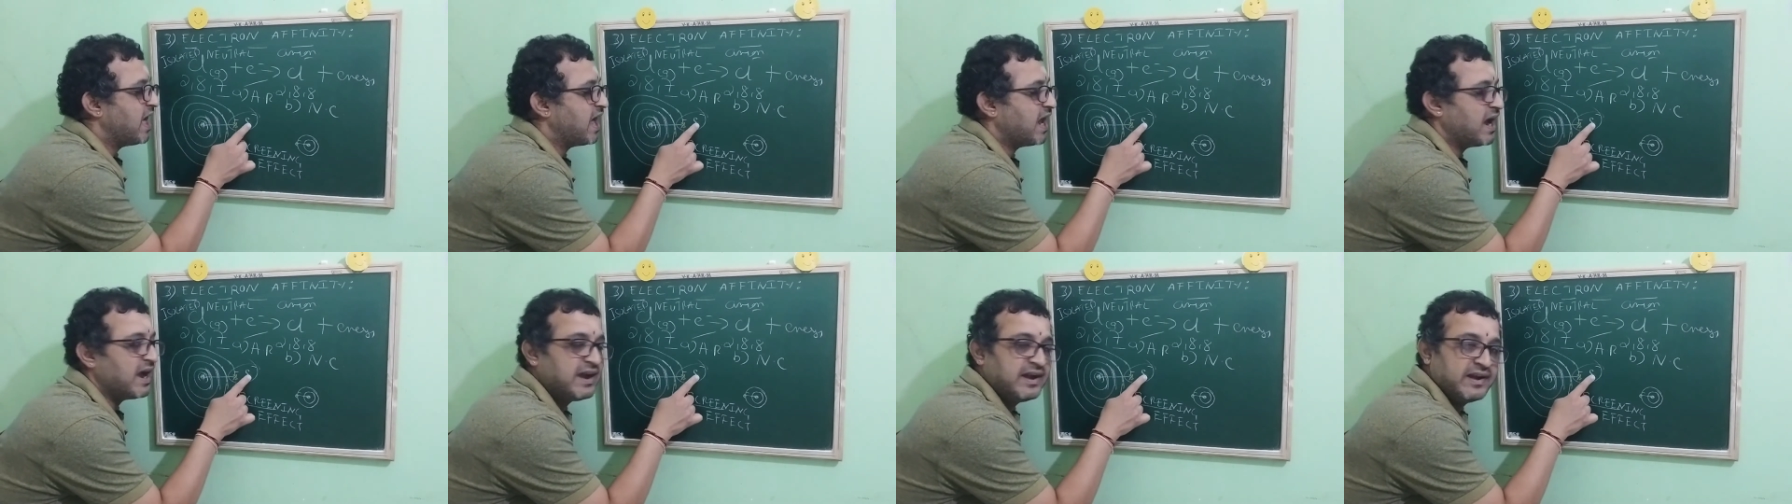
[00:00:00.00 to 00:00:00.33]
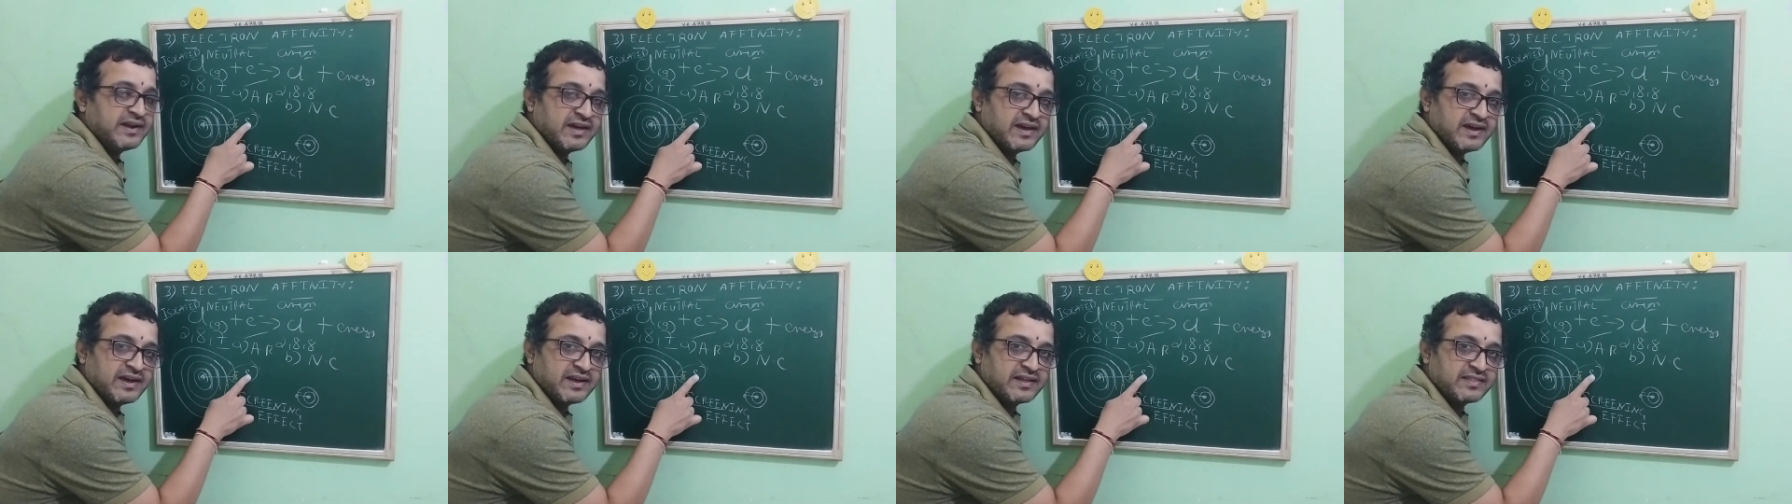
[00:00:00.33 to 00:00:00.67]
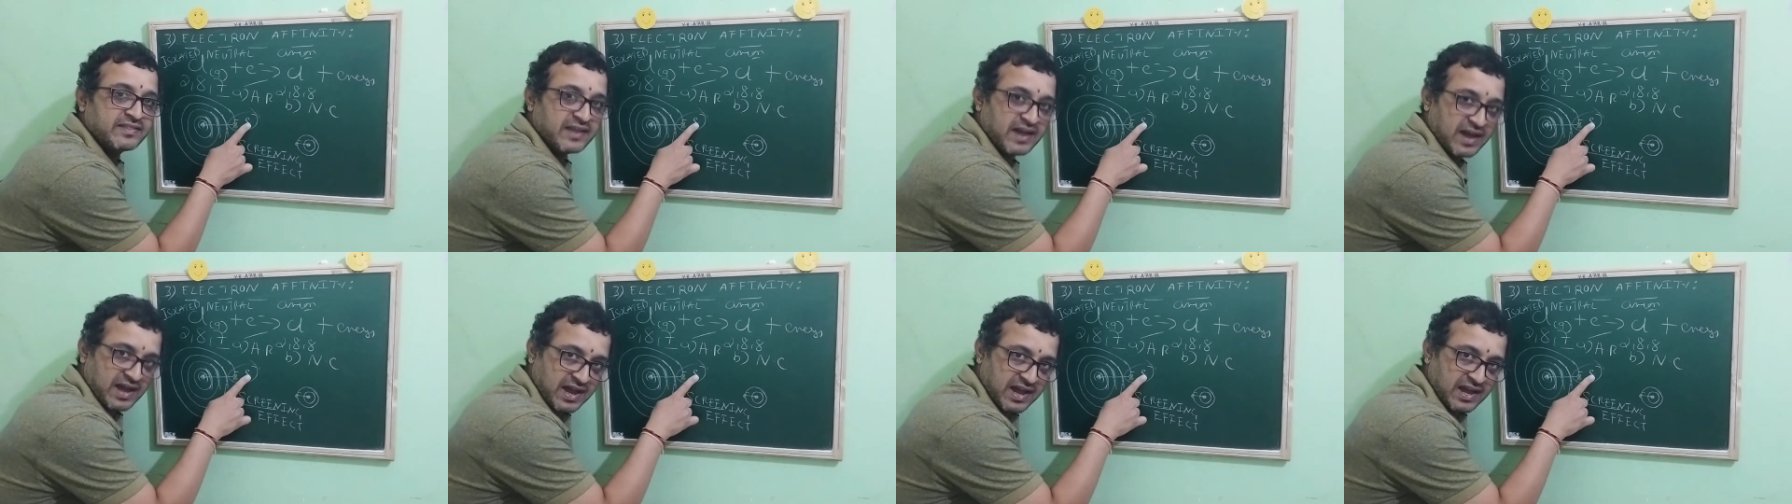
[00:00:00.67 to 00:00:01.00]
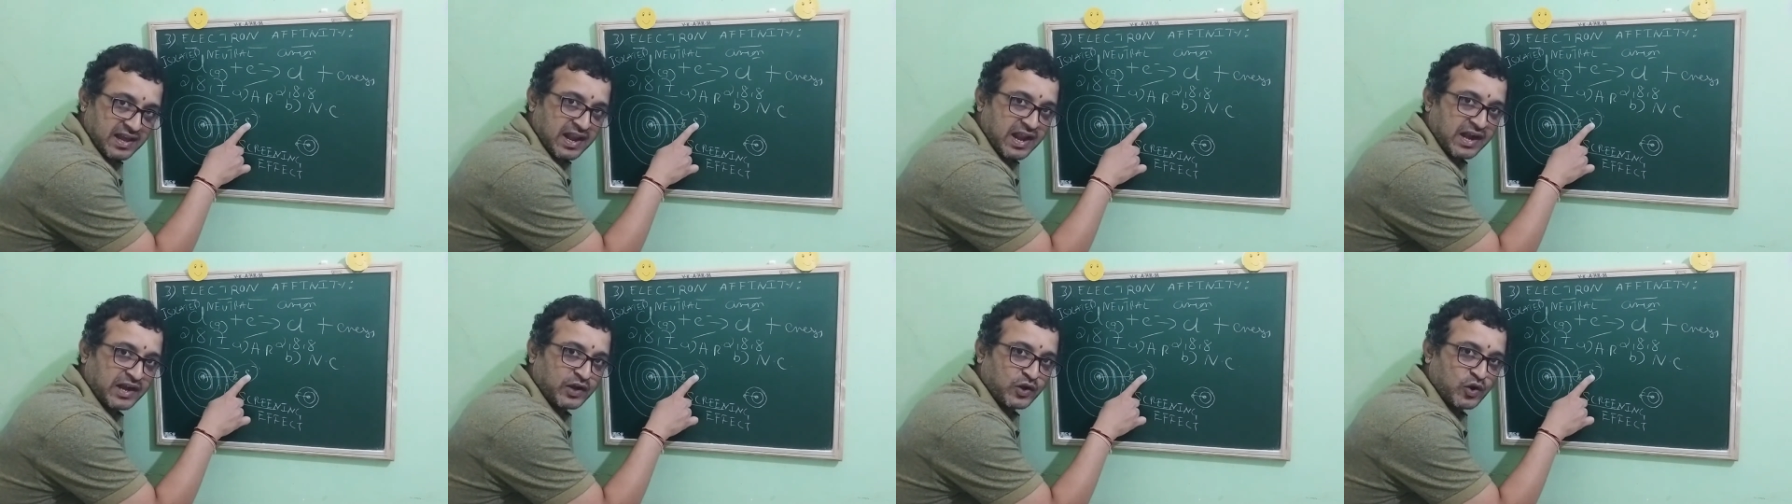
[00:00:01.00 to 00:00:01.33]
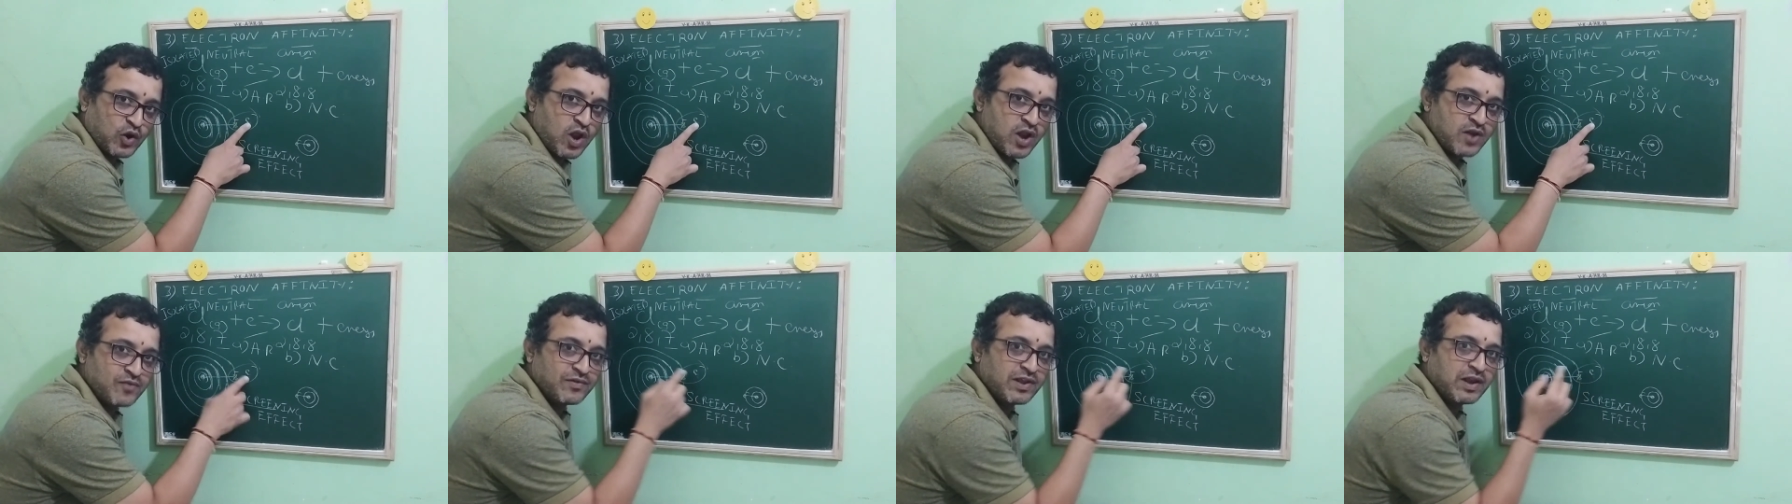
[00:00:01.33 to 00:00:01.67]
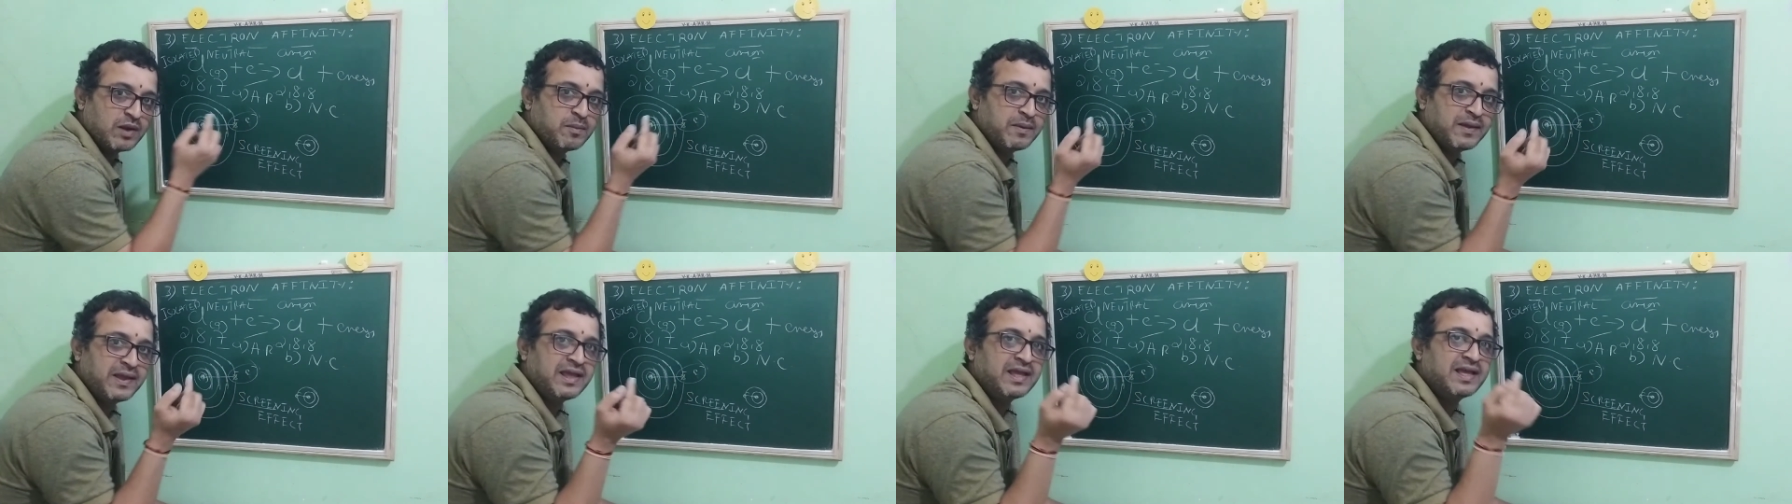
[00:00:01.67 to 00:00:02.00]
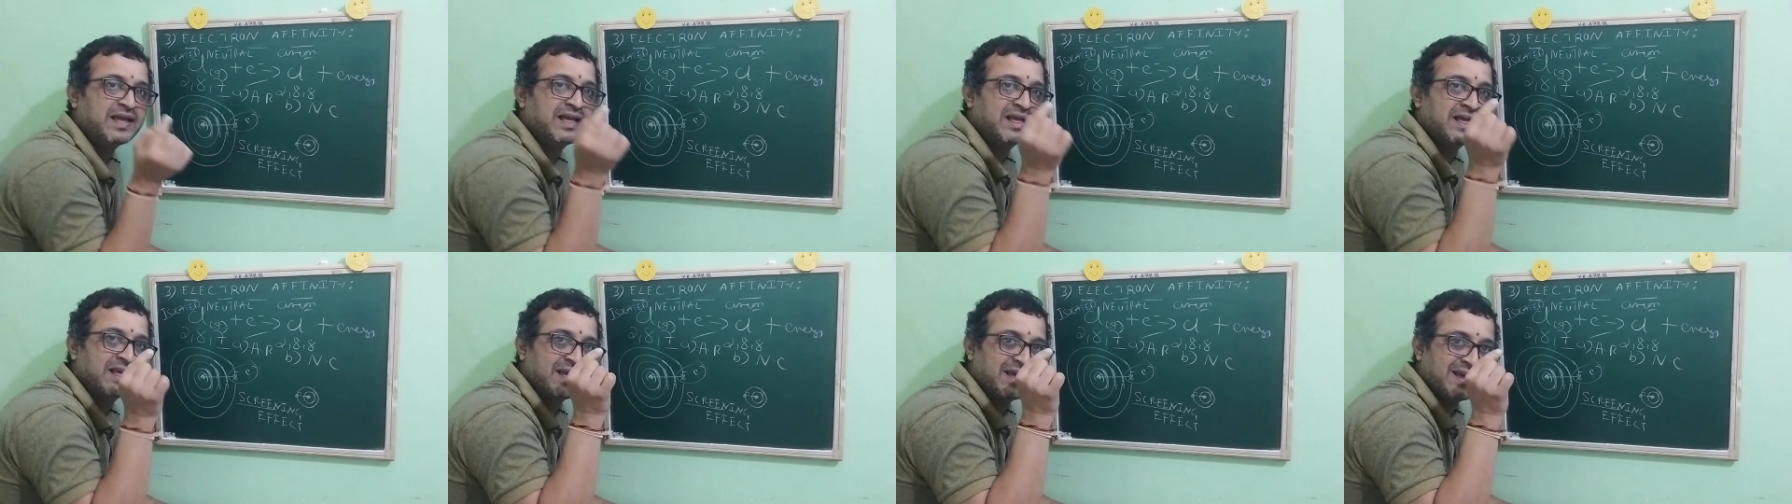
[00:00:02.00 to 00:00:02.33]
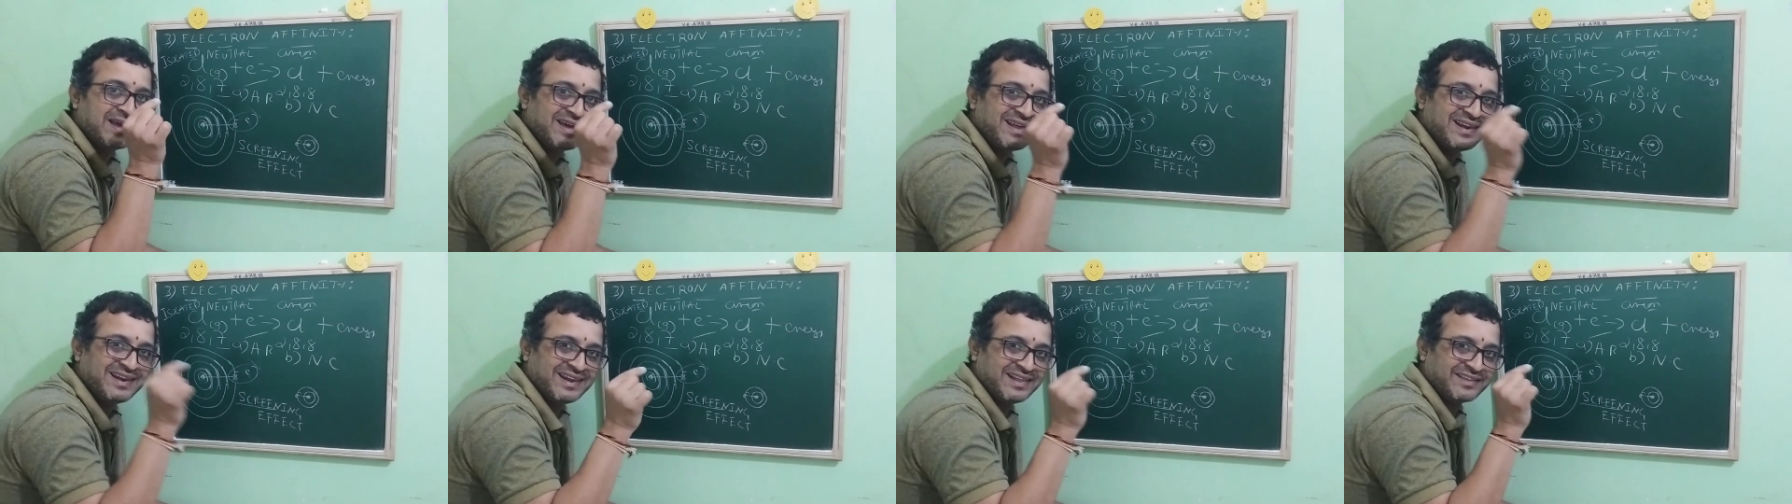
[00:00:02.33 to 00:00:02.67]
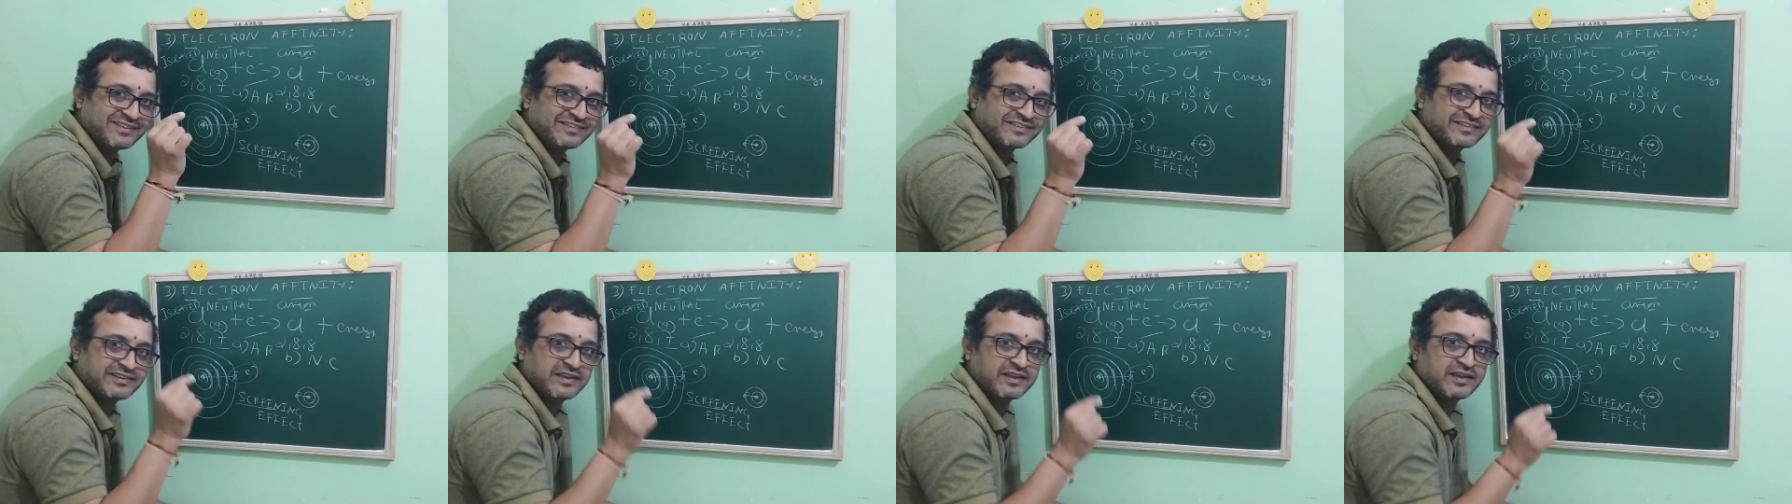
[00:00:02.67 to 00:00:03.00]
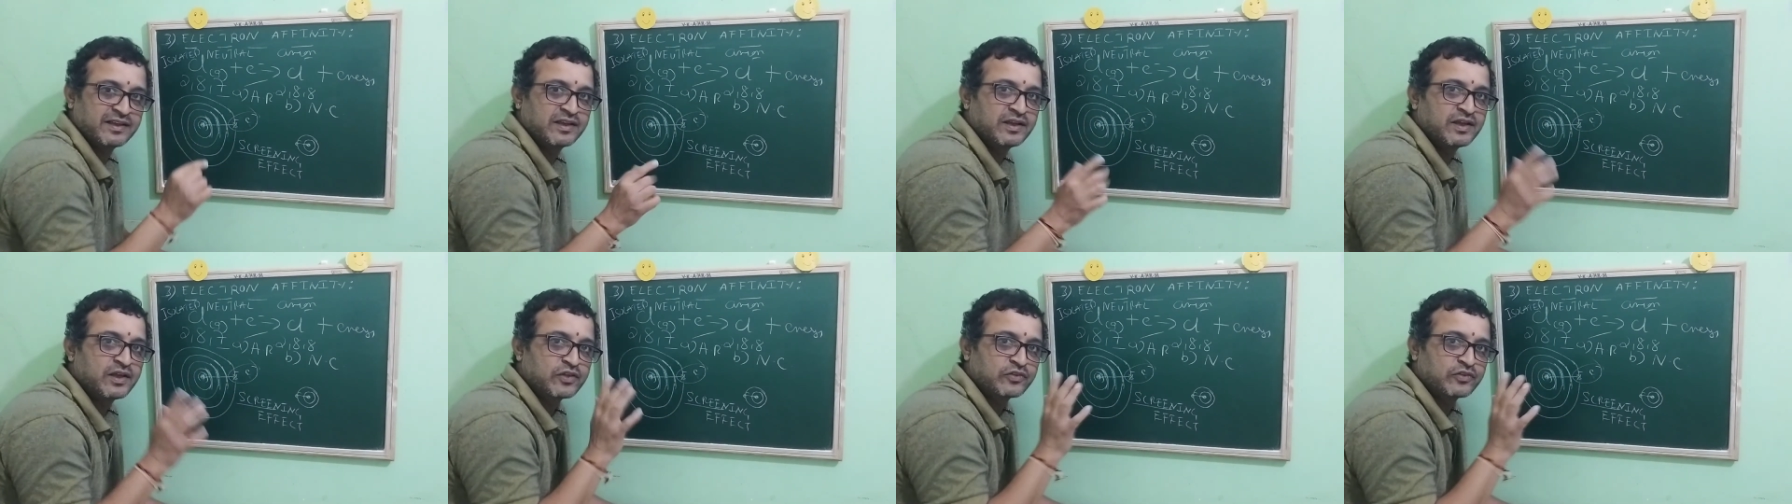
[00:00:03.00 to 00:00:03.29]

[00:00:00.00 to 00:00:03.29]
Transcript: and the electron will be less.